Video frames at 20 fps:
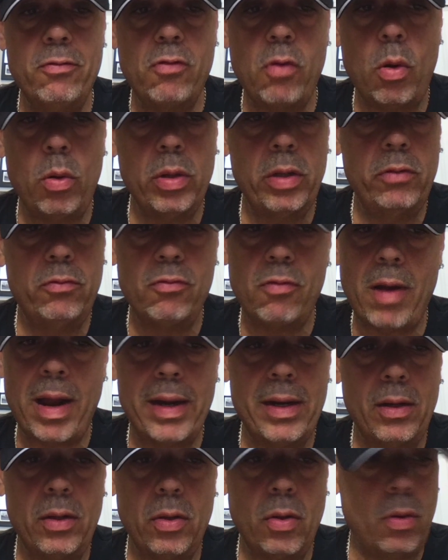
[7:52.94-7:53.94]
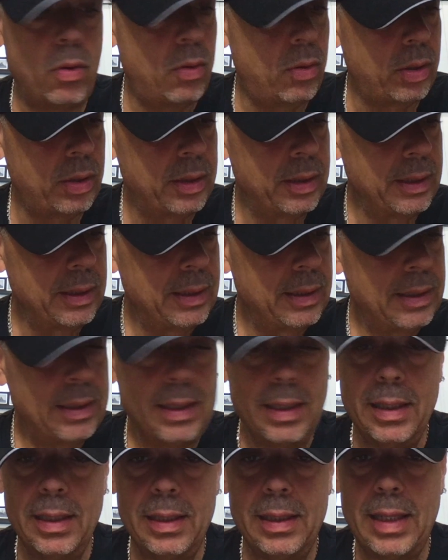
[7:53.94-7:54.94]
Roland right along.
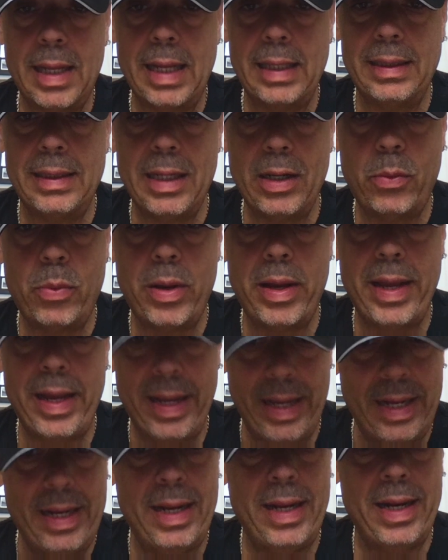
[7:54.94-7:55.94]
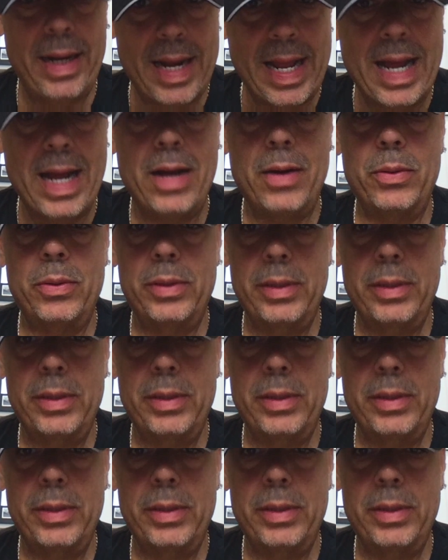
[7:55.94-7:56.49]
I think we're in it now,